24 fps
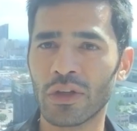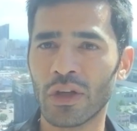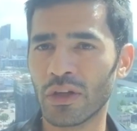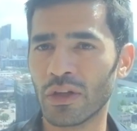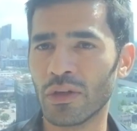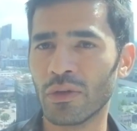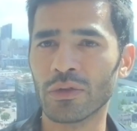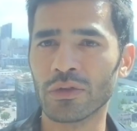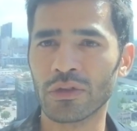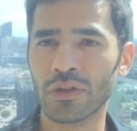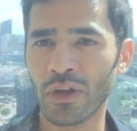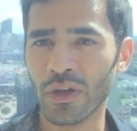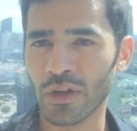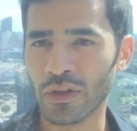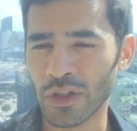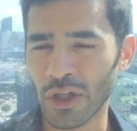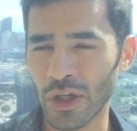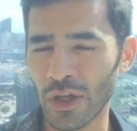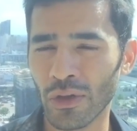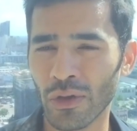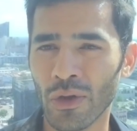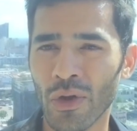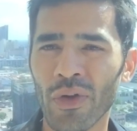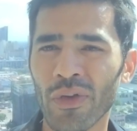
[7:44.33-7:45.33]
that he was going to
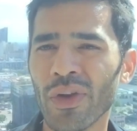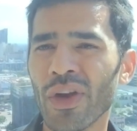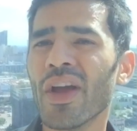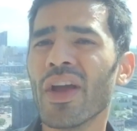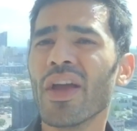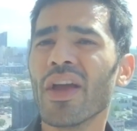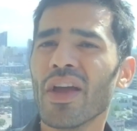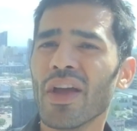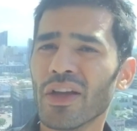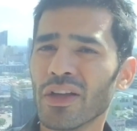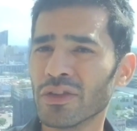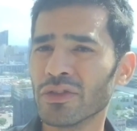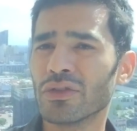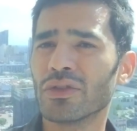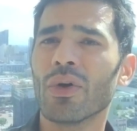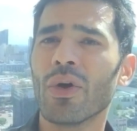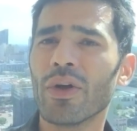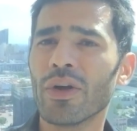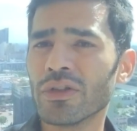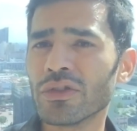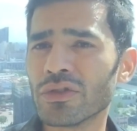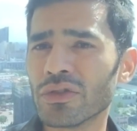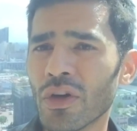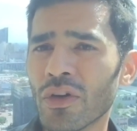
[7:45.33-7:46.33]
take a loan, and so
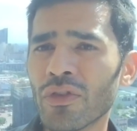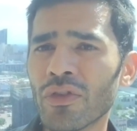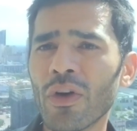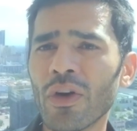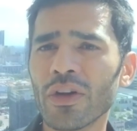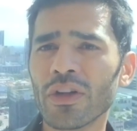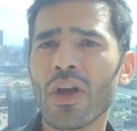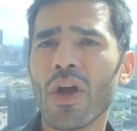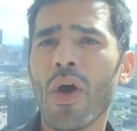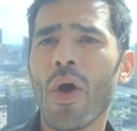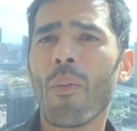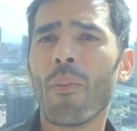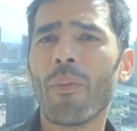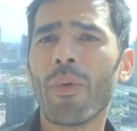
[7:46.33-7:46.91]
on and so forth.